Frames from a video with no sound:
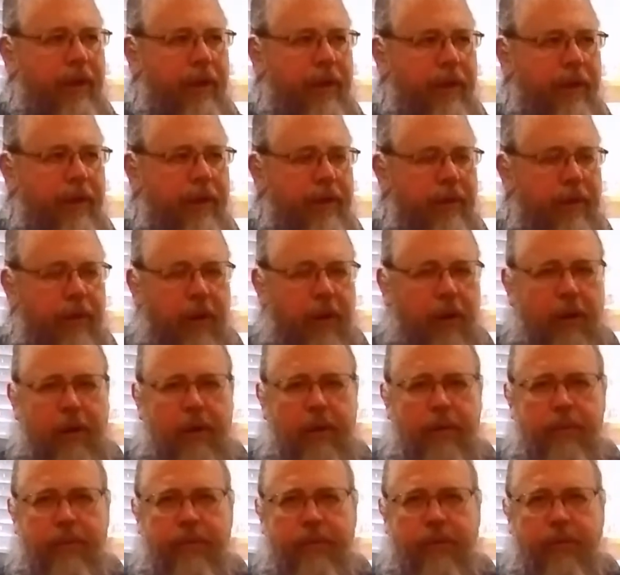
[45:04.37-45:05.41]
in,
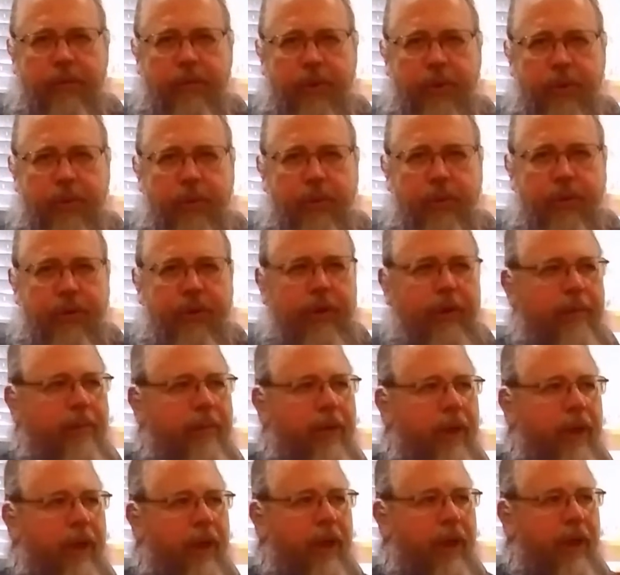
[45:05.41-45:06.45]
uh, from
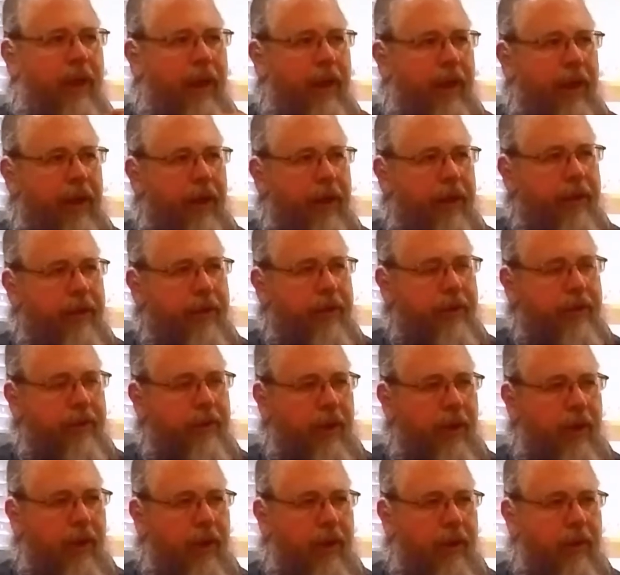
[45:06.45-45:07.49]
Jerusalem and
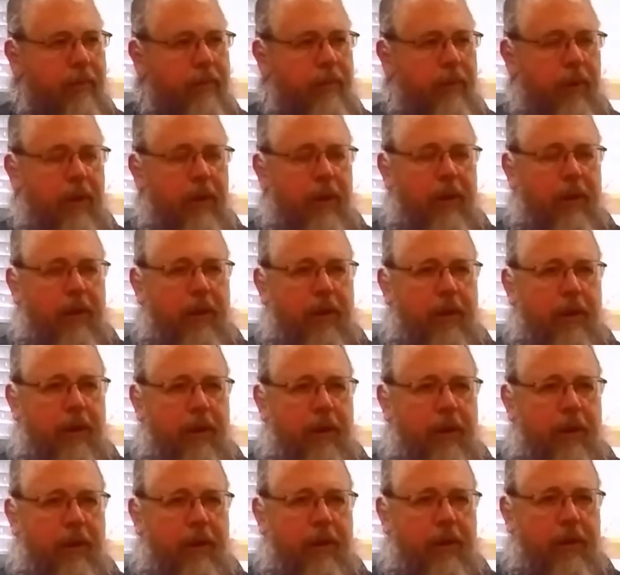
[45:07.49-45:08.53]
uh,
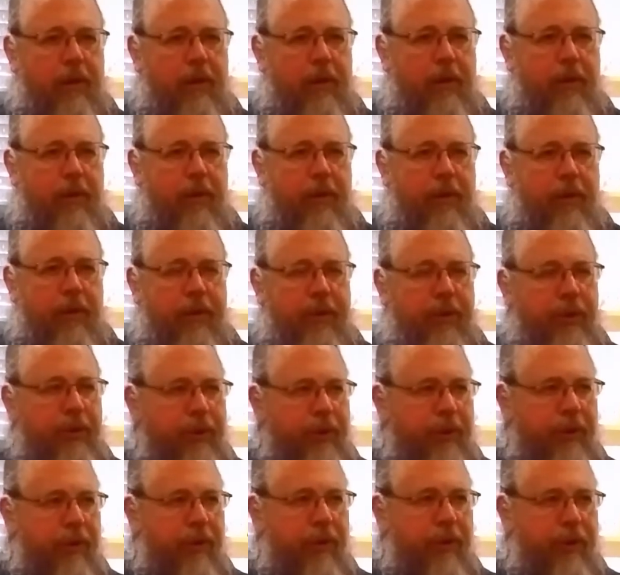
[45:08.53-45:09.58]
uh, the,
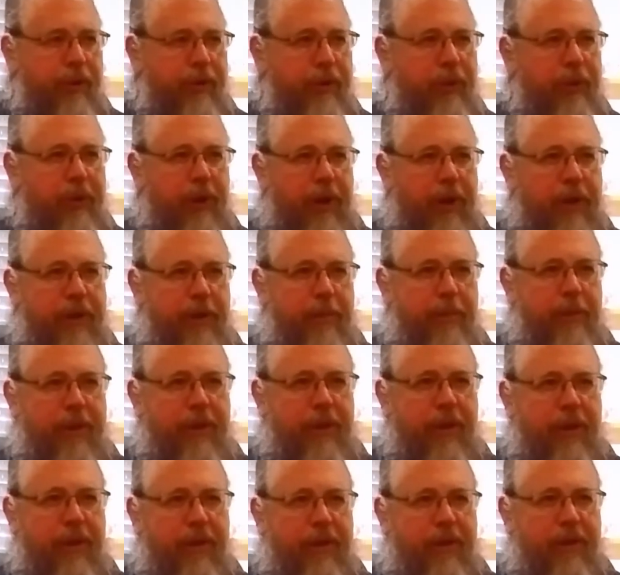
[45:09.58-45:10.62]
the Studite
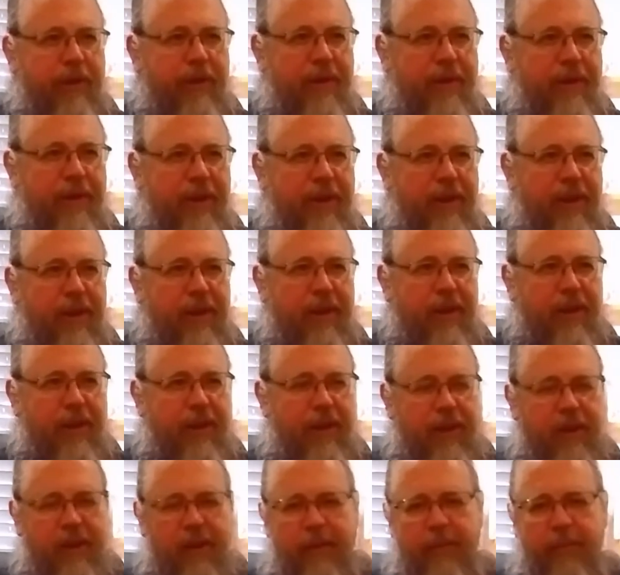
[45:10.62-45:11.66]
Typikon.
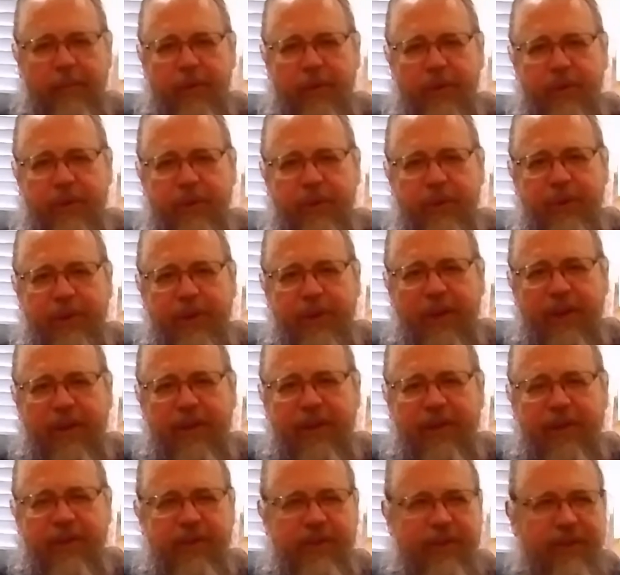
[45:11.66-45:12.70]
Um, the
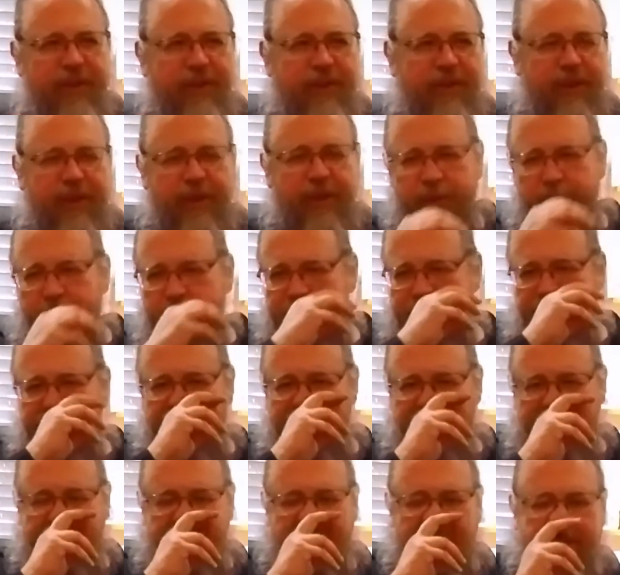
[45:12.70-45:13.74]
Studion is, is
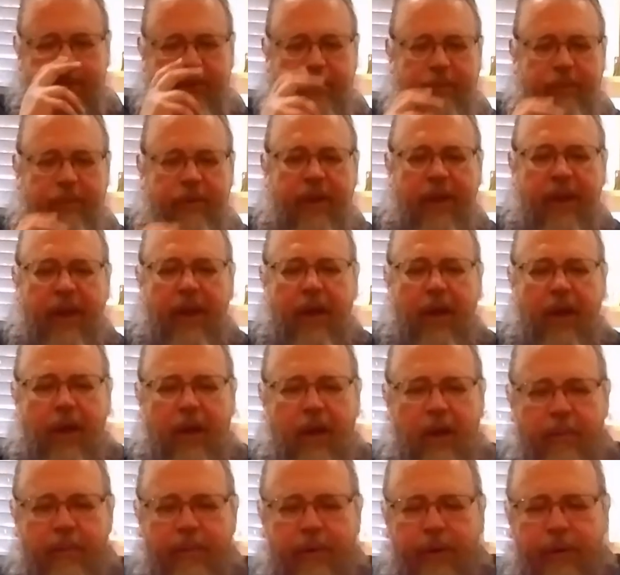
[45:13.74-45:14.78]
interesting. In the,
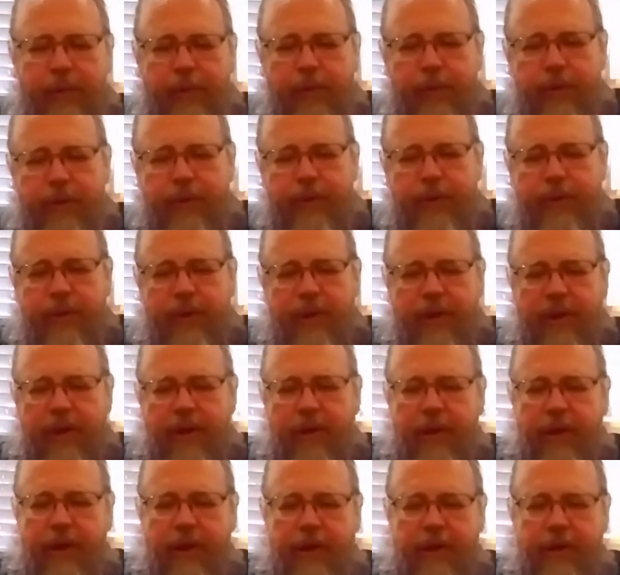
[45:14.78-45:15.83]
um, it, was,
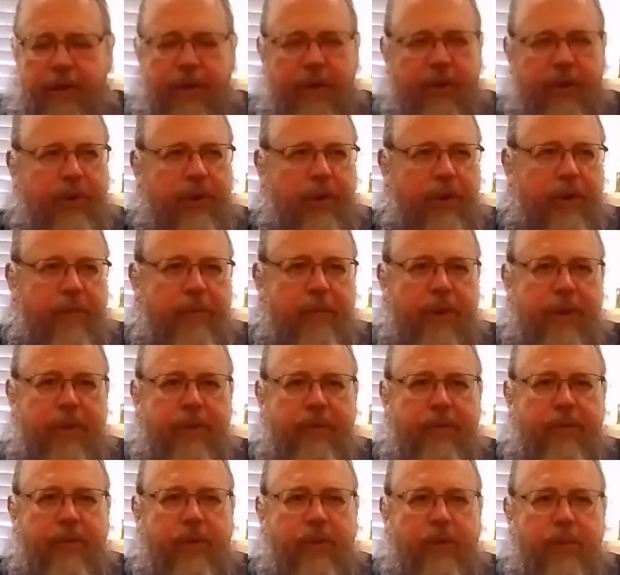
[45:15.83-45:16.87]
it had initially been
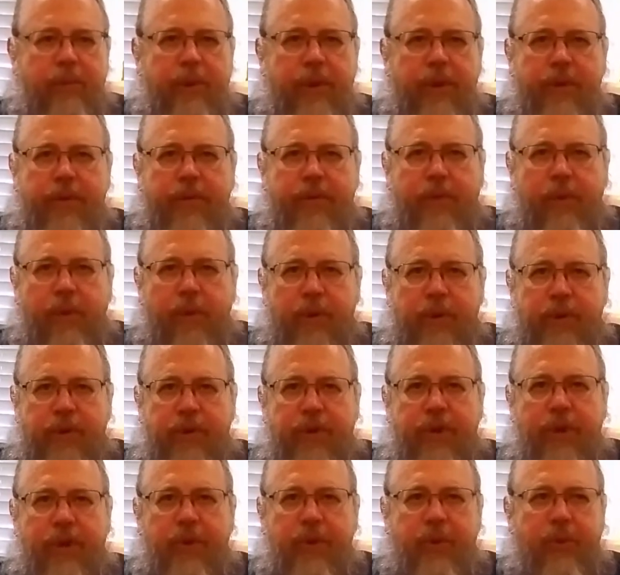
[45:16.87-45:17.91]
formed in the fourth
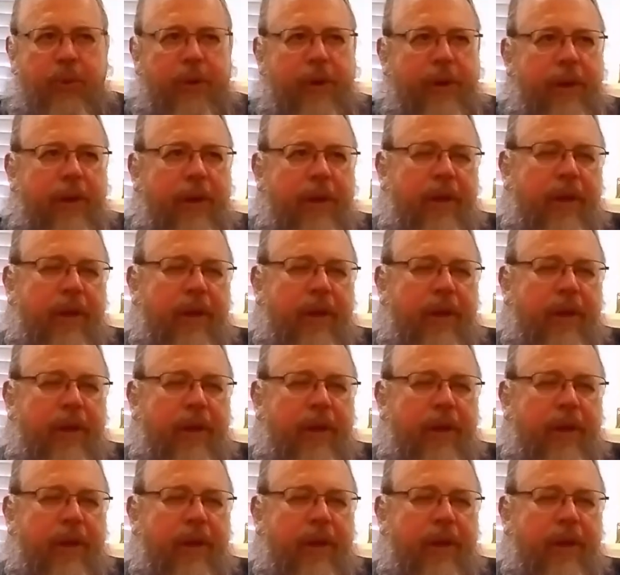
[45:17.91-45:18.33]
century